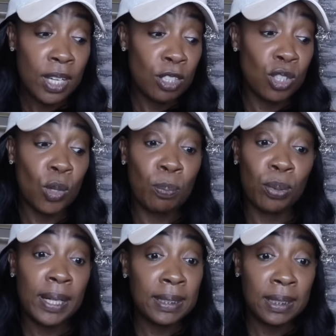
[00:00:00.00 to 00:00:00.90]
So
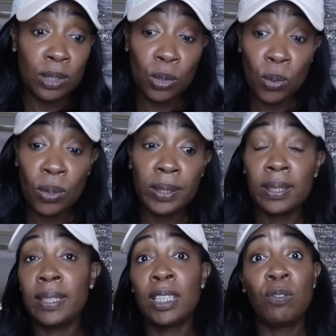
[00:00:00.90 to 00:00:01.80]
price it
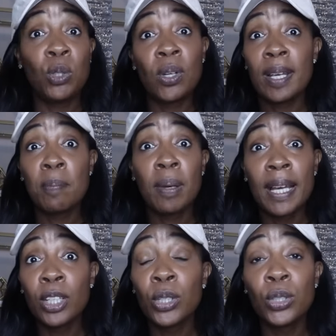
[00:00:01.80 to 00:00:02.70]
accordingly. If you are a
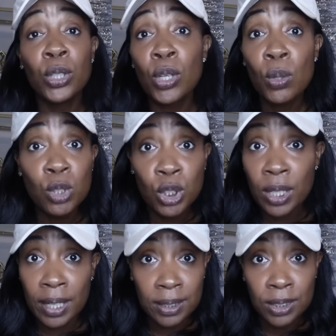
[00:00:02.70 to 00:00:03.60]
buyer,
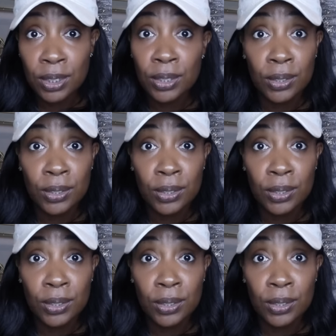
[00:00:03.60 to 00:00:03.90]
negotiate.